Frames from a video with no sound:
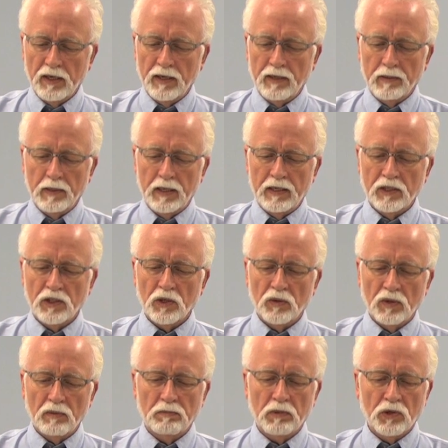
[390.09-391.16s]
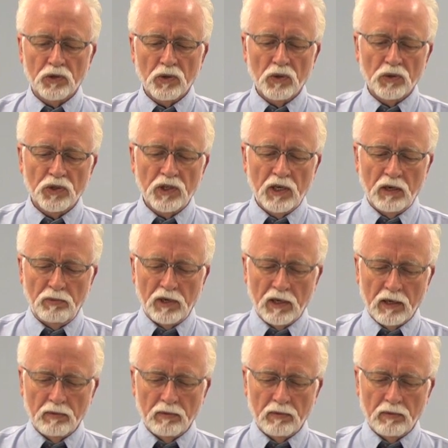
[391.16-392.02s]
Uh, and so the controls tend to be a